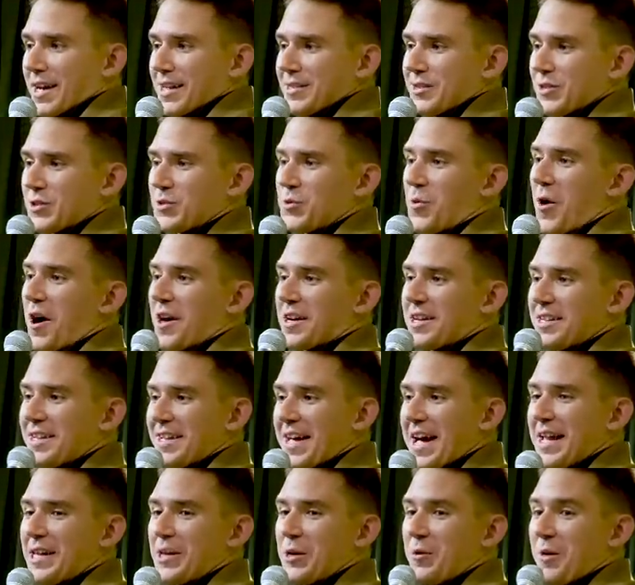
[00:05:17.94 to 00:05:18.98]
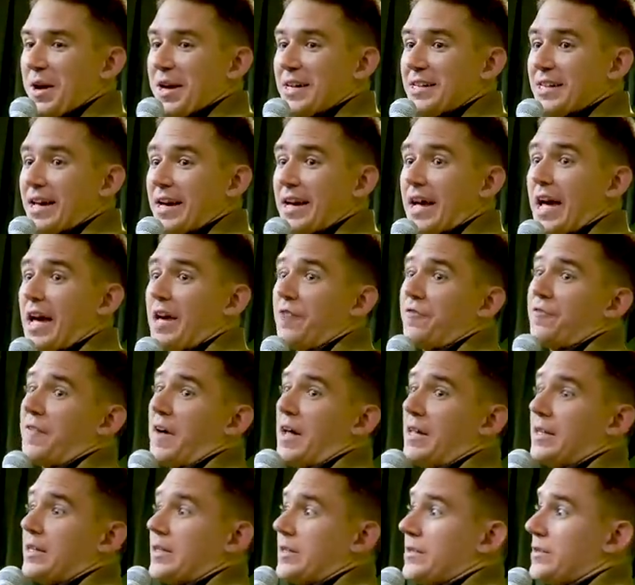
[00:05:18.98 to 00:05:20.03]
Just walking to the alleyway like, hey,
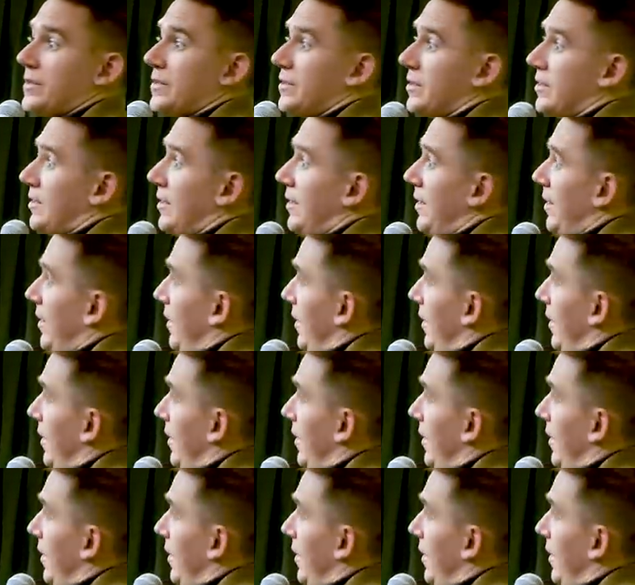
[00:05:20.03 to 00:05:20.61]
fellas.